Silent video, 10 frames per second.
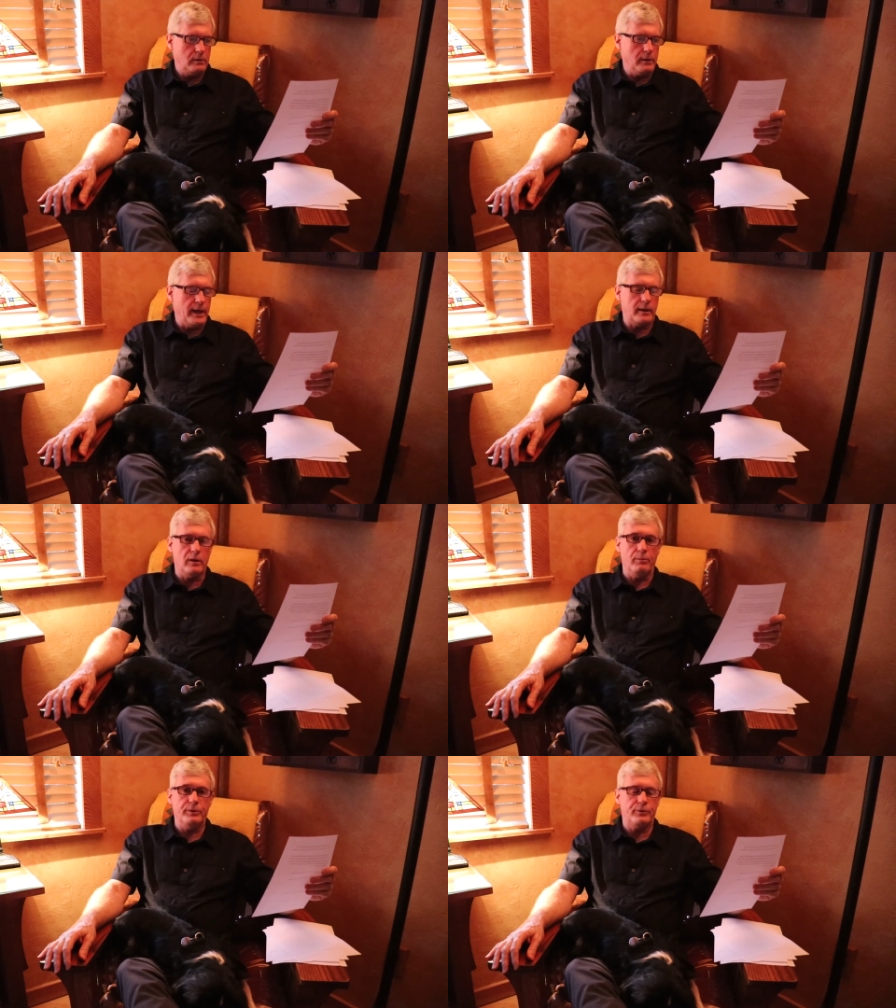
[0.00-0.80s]
could
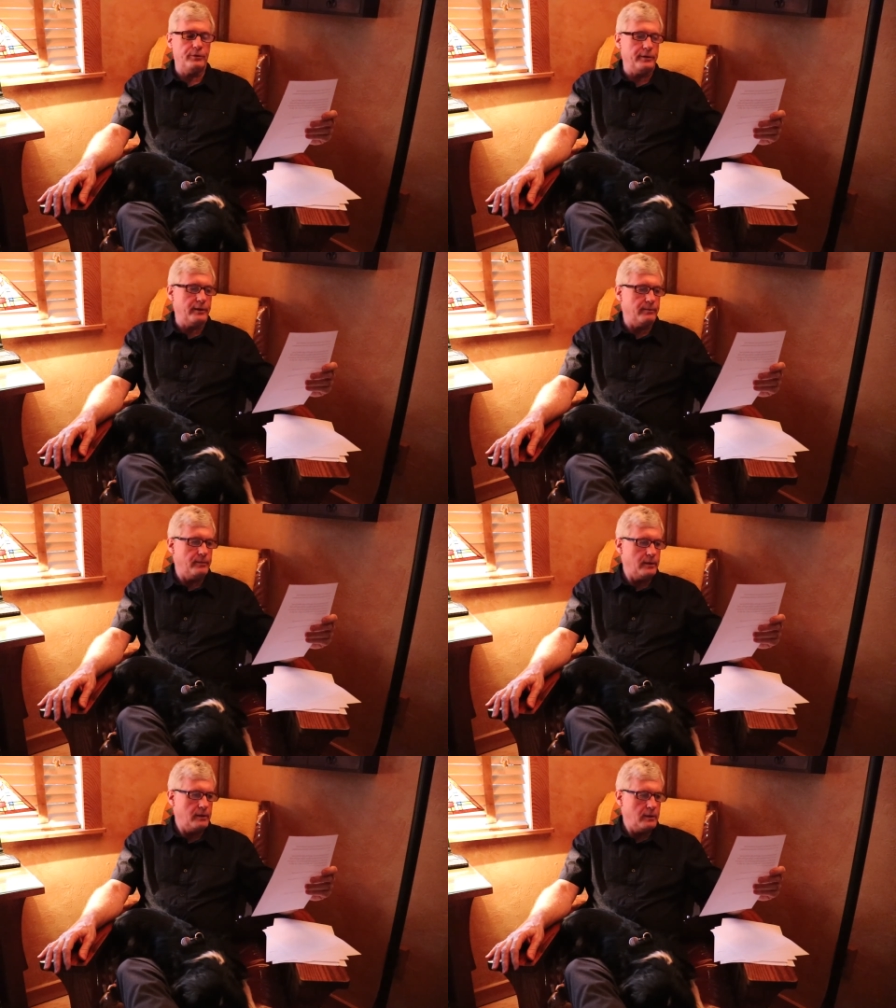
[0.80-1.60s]
not come between them.
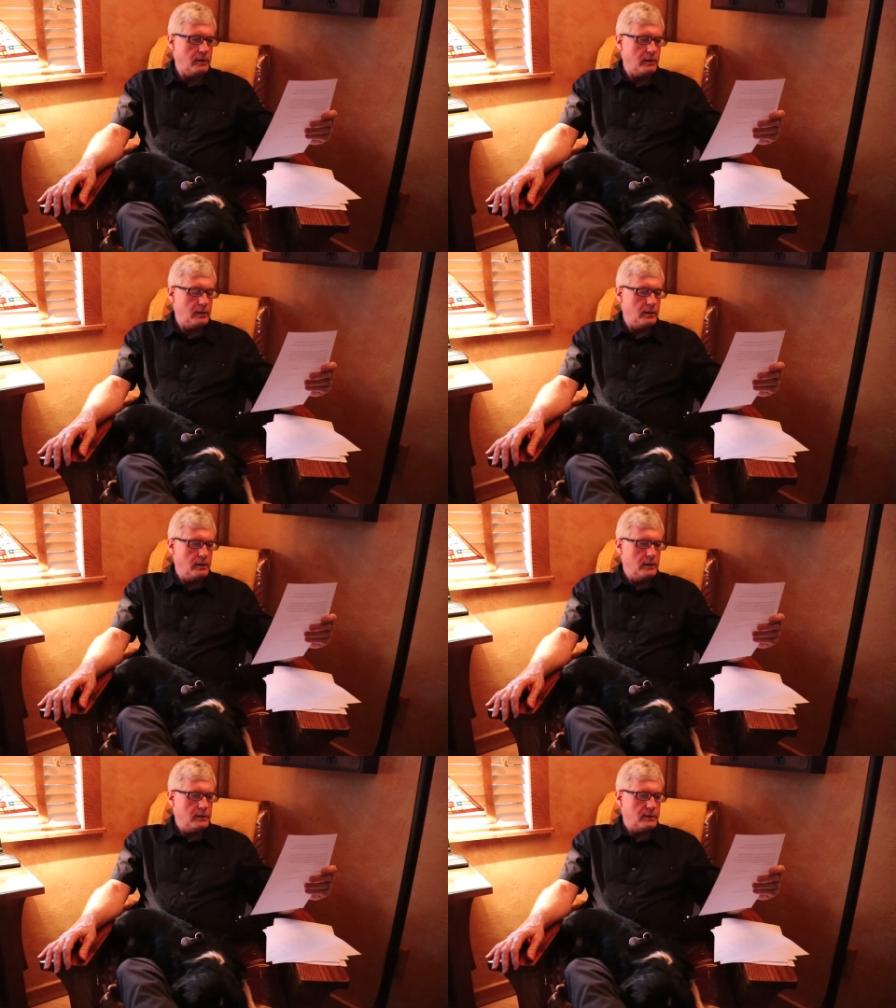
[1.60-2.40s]

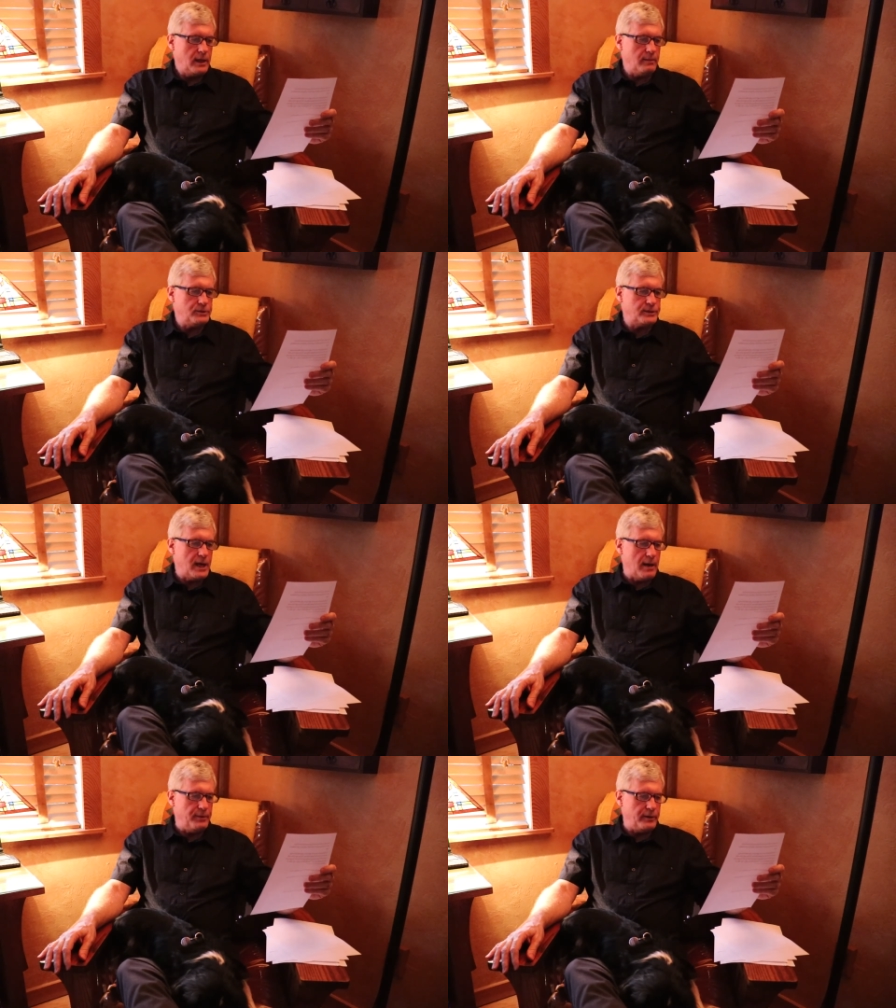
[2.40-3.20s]
Thomas
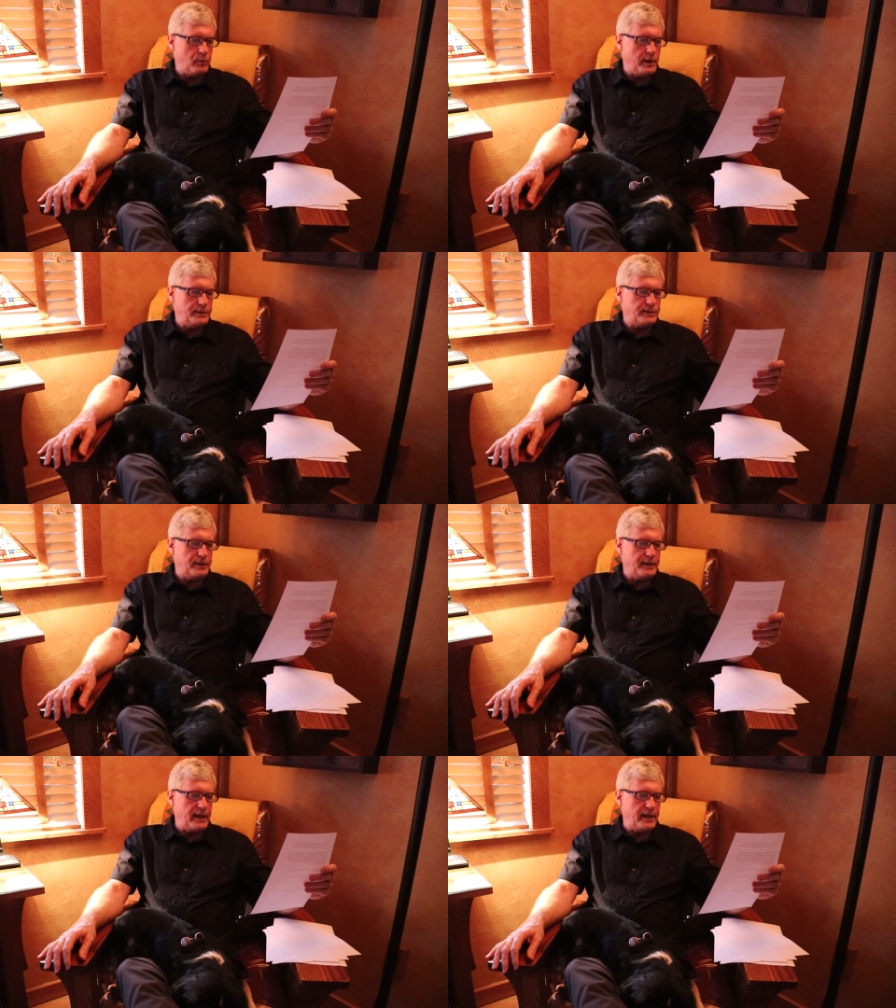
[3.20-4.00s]
Dominic waits
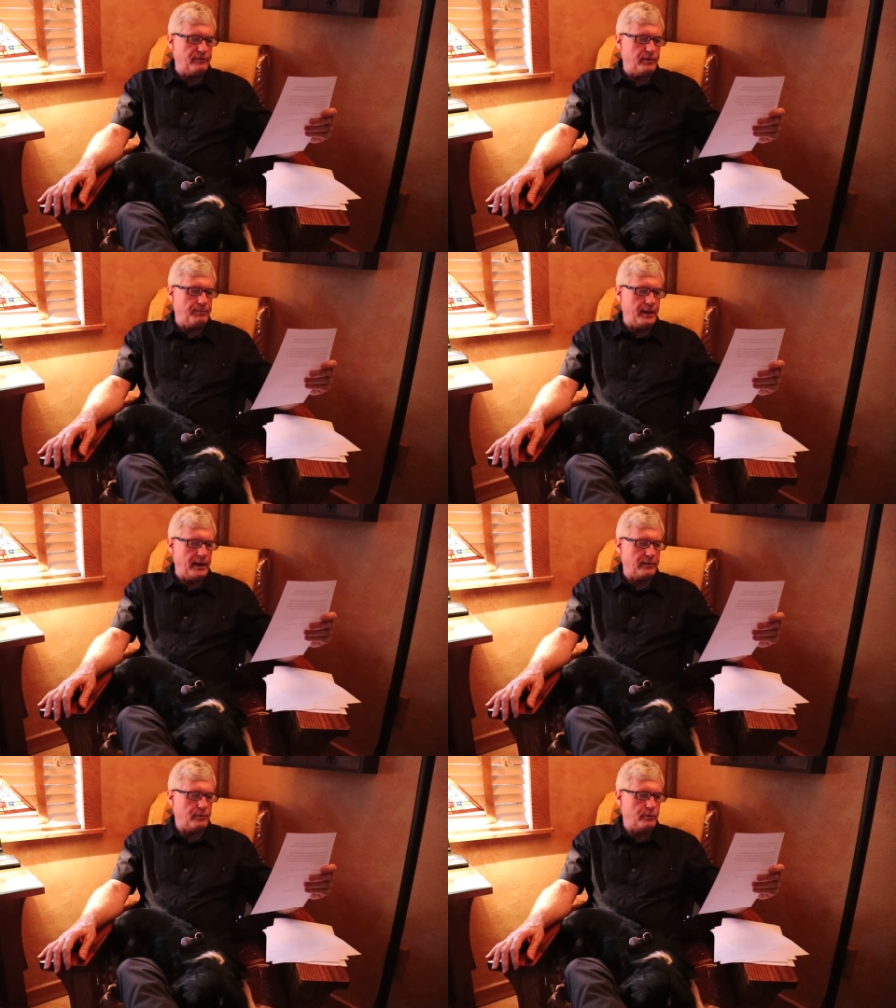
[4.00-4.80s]
at the gate of the
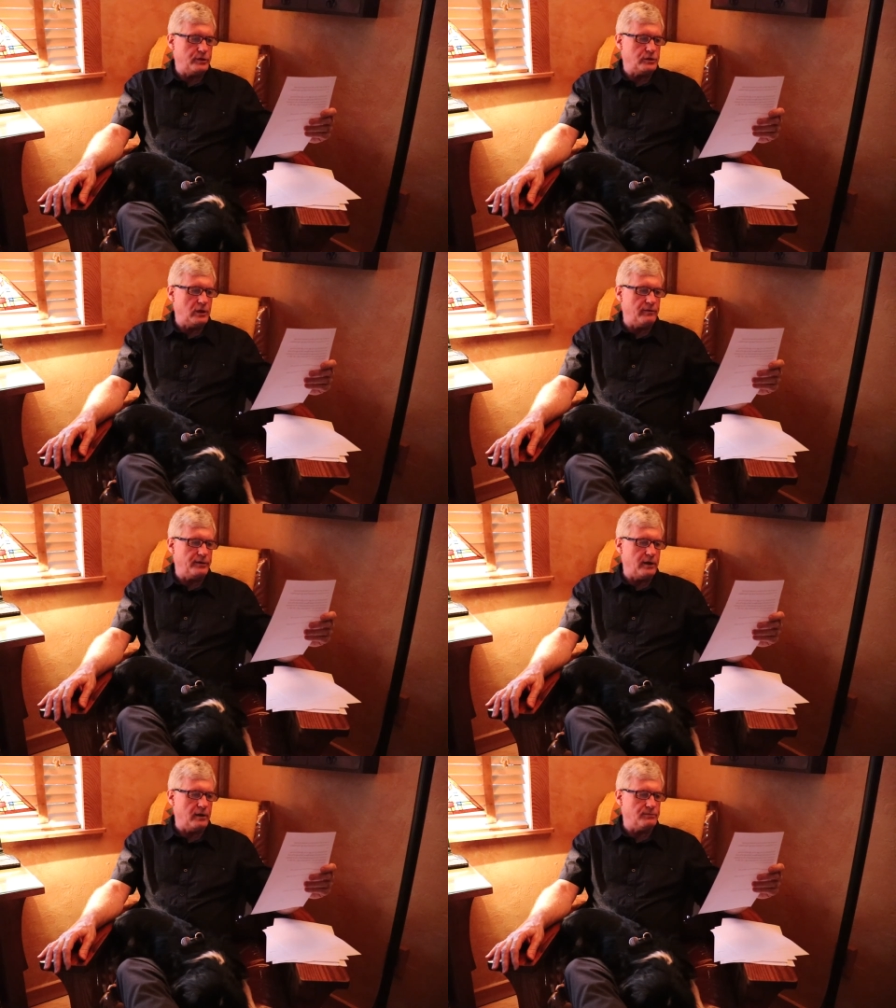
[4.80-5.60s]
path with his
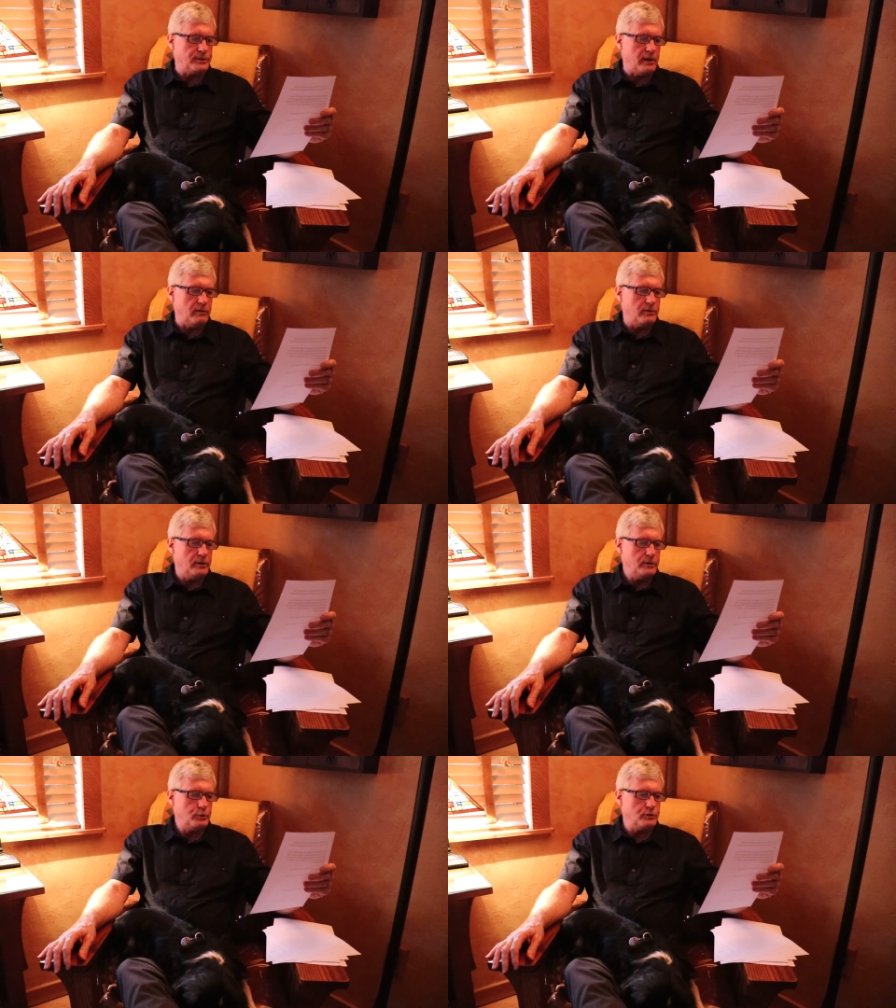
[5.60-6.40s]
loving arms out
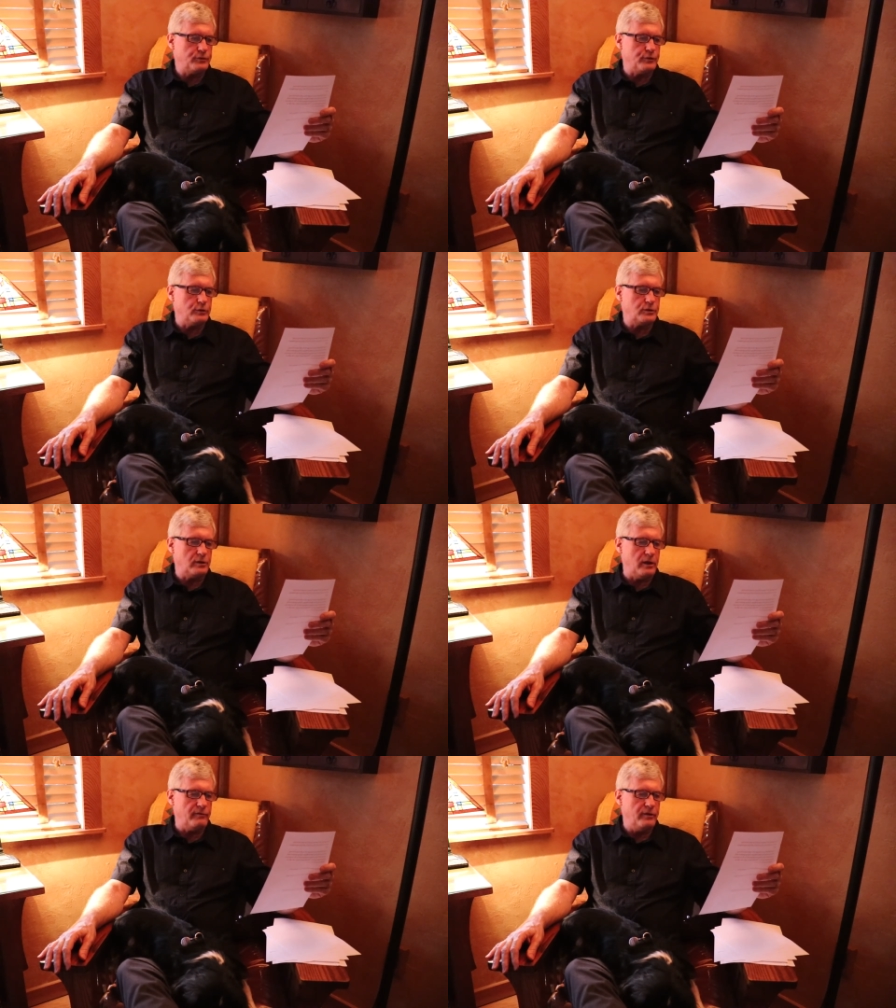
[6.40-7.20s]
to his
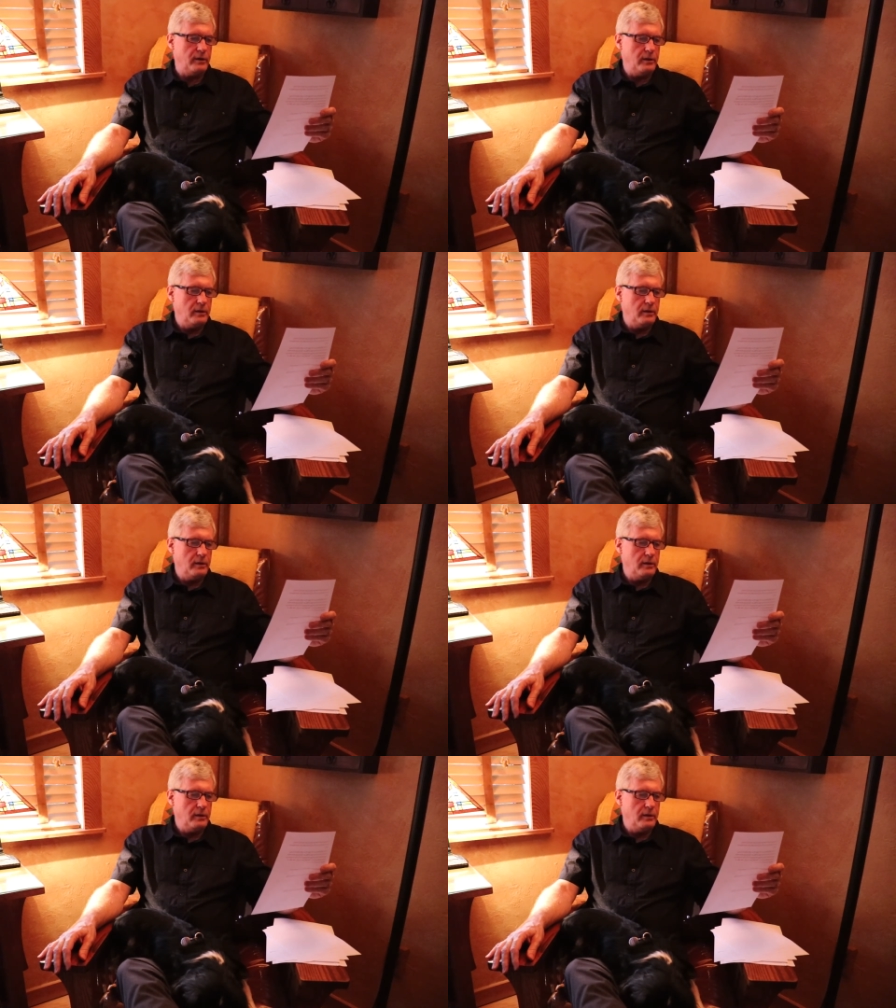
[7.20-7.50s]
first love,